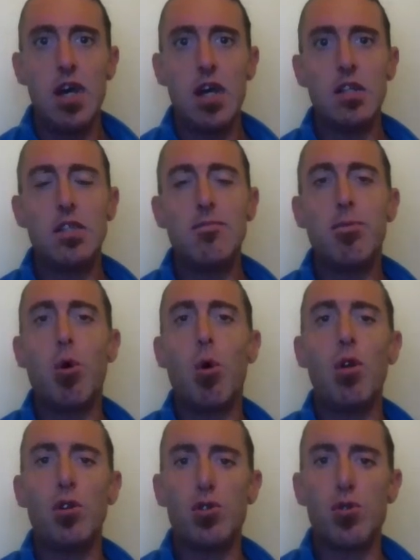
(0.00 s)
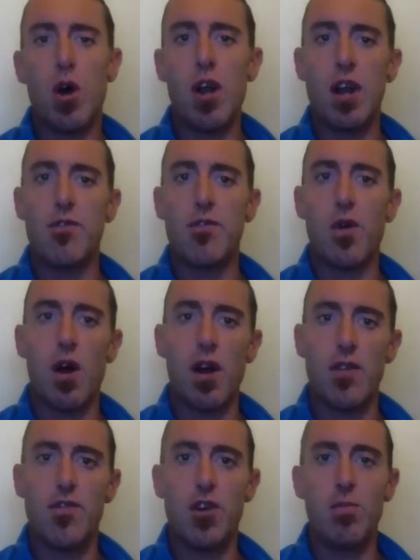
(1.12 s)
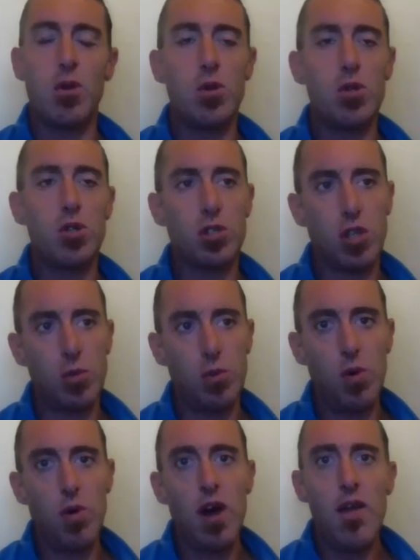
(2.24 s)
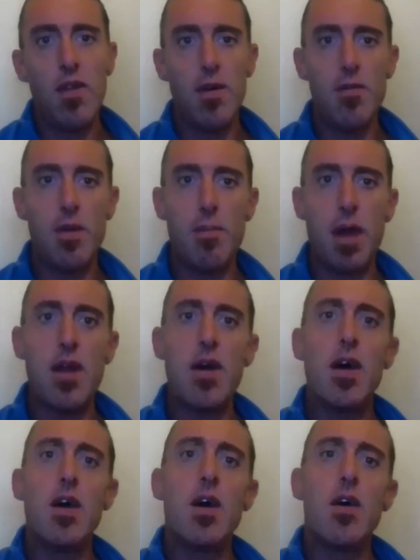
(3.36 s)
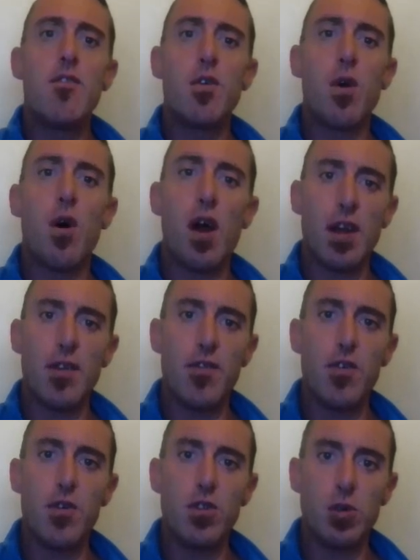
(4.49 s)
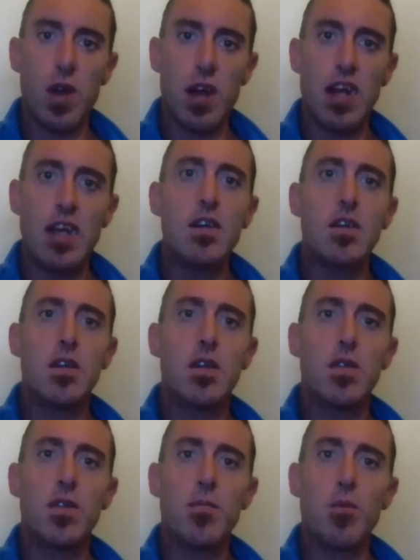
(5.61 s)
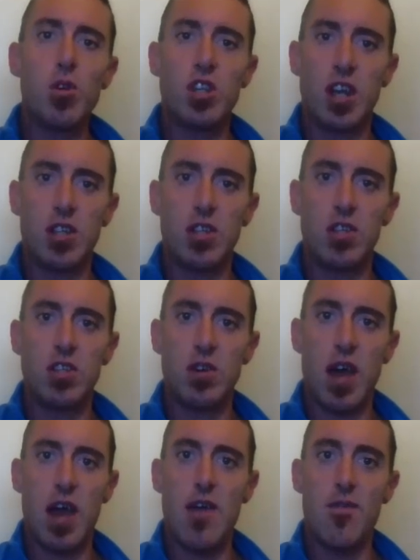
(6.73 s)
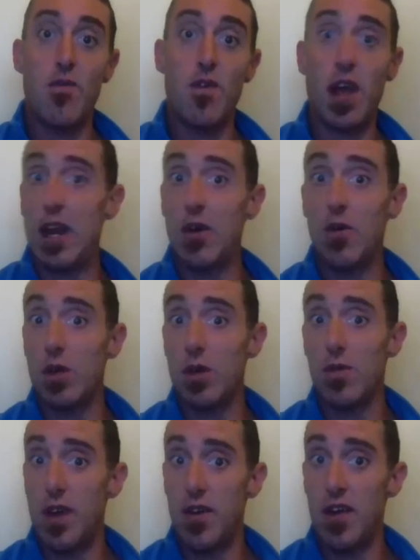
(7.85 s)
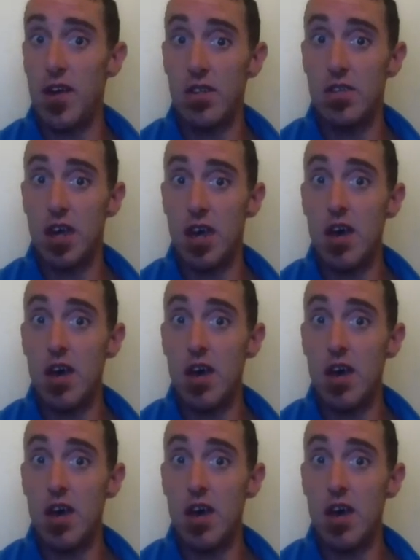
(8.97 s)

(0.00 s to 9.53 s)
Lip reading: it's important to try and eat a variety of food, because you will, the better variety of foods you're eating, the more chances you have of hitting all your various